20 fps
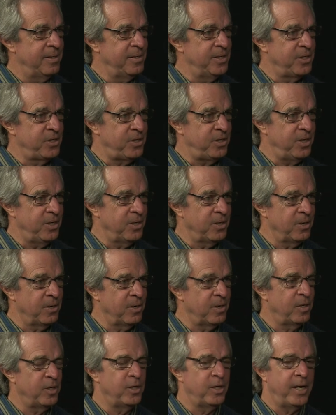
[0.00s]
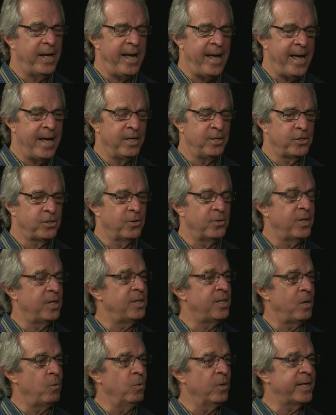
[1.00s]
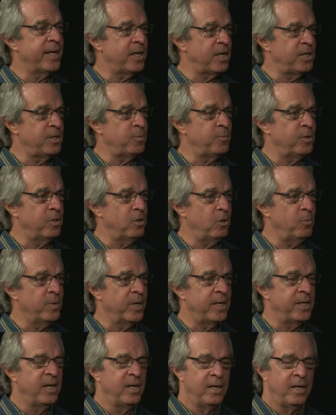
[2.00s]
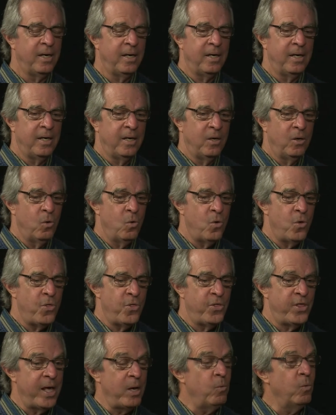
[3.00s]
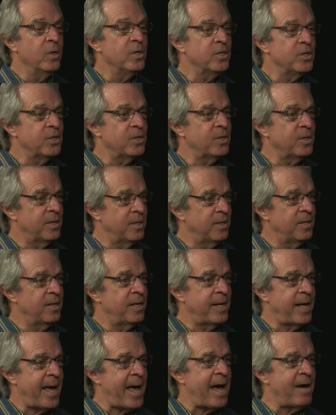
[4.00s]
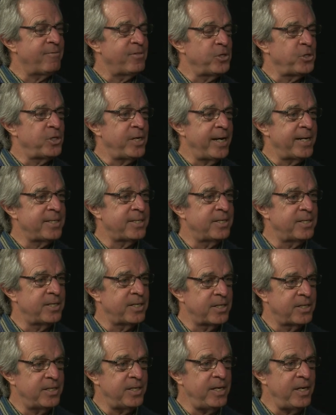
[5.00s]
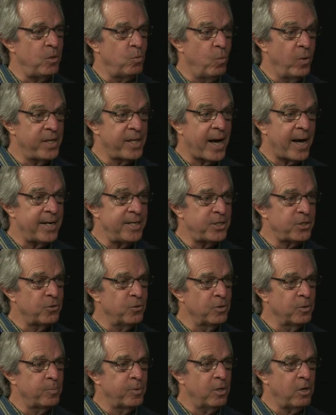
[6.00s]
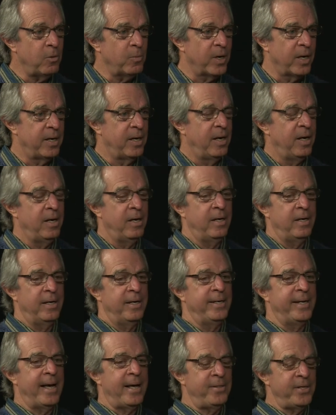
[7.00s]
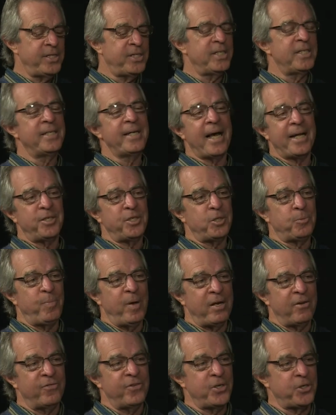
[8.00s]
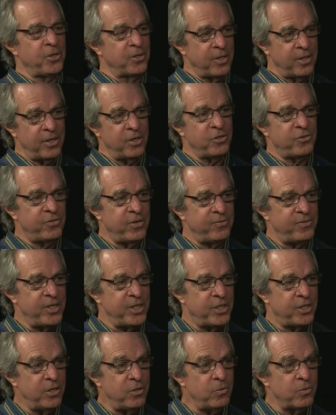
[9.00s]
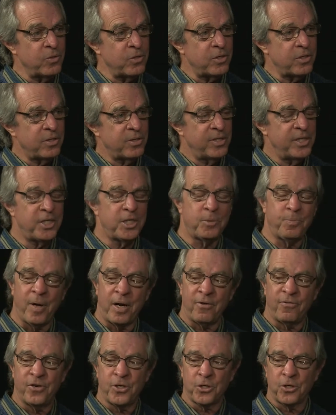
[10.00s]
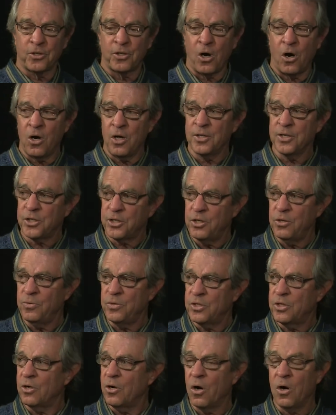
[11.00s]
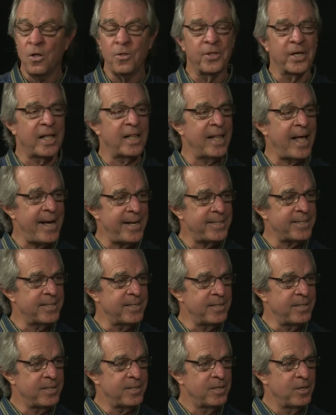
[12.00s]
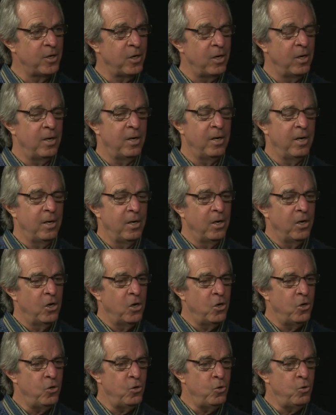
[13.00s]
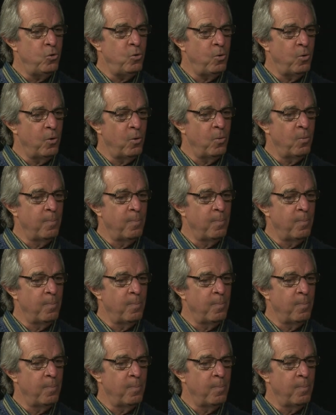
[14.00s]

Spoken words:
this year. And so they will get a diploma. They will have the chance to succeed with a high school diploma. Now, this is not just beneficial to those 50 students. This is beneficial to all the students in all the classes who